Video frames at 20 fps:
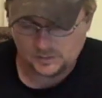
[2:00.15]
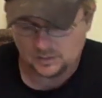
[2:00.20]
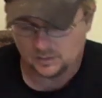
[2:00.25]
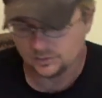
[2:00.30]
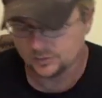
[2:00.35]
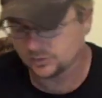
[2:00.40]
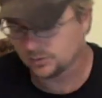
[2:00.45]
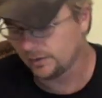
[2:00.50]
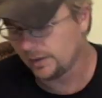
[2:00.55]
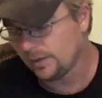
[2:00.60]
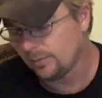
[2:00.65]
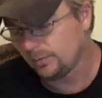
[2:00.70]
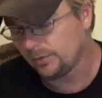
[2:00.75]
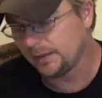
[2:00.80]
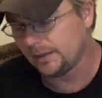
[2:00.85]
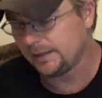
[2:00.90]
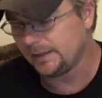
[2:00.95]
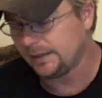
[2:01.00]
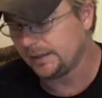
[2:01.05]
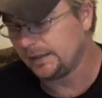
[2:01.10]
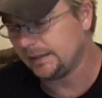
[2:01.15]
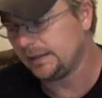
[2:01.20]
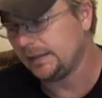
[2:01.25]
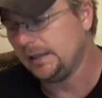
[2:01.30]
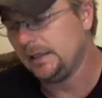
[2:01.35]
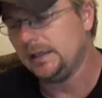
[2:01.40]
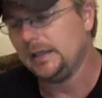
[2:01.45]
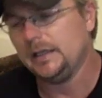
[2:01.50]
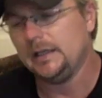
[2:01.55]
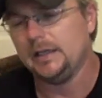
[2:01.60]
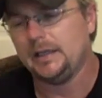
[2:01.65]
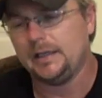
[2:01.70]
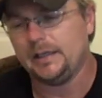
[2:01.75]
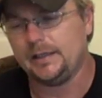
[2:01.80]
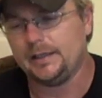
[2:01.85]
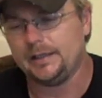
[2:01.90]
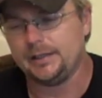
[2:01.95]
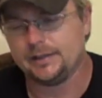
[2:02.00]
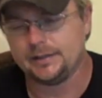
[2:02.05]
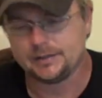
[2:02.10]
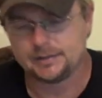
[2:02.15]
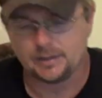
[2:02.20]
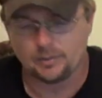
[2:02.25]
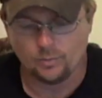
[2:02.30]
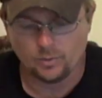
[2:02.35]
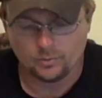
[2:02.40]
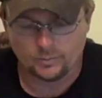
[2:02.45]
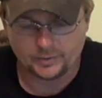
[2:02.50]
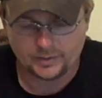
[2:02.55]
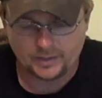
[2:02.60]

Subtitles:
So then what they did is they worked with